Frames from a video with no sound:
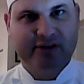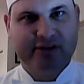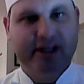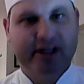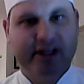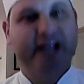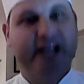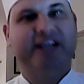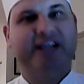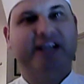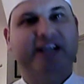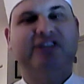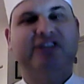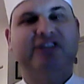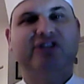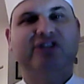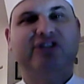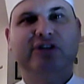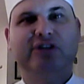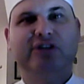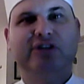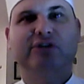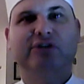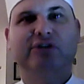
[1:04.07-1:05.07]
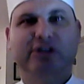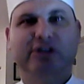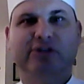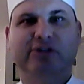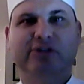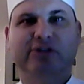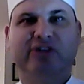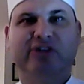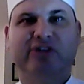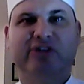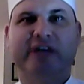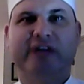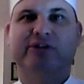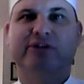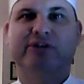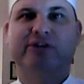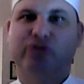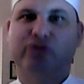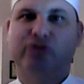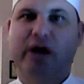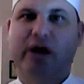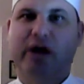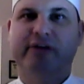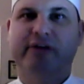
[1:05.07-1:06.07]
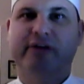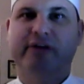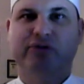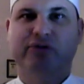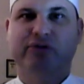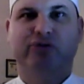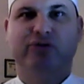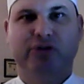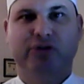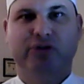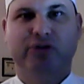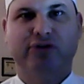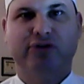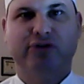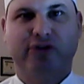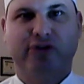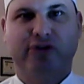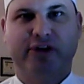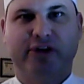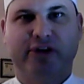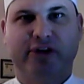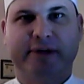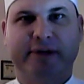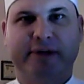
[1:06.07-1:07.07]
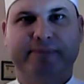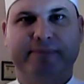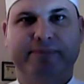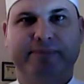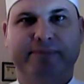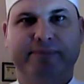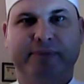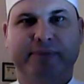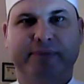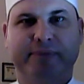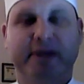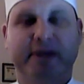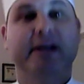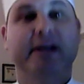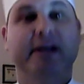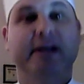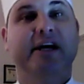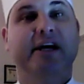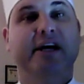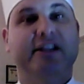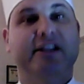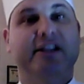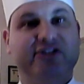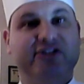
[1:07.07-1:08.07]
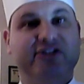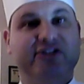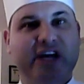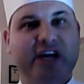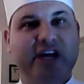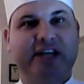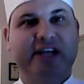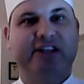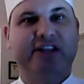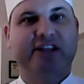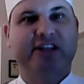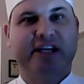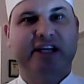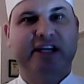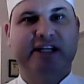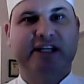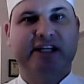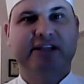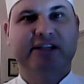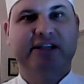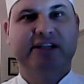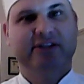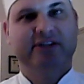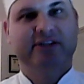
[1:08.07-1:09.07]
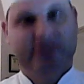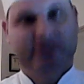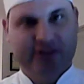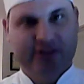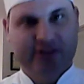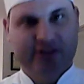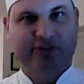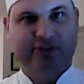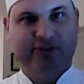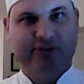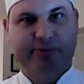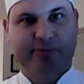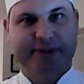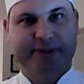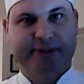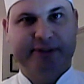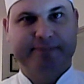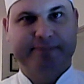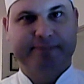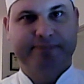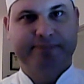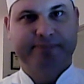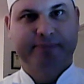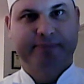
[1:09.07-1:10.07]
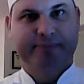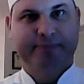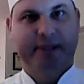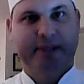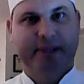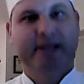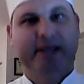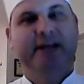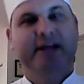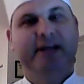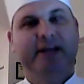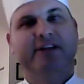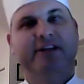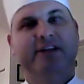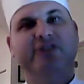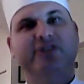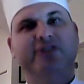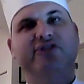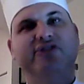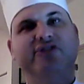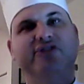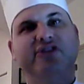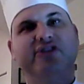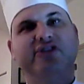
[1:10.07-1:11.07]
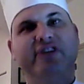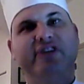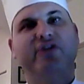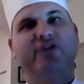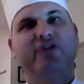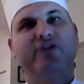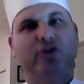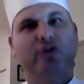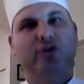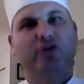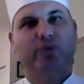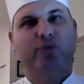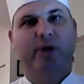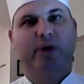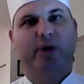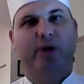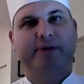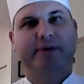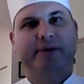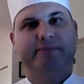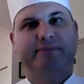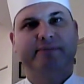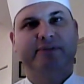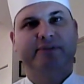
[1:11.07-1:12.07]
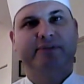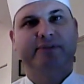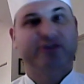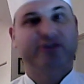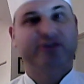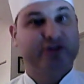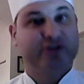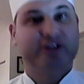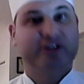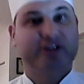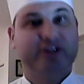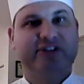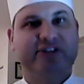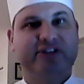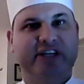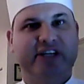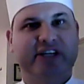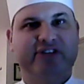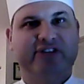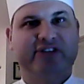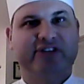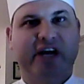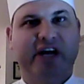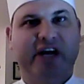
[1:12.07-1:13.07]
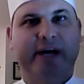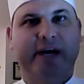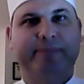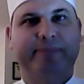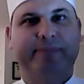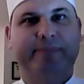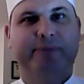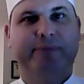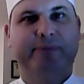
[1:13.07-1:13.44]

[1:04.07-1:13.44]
and continue to use that to drive you through your journey. The second thing, discipline. This is a difficult one. This is going to take time.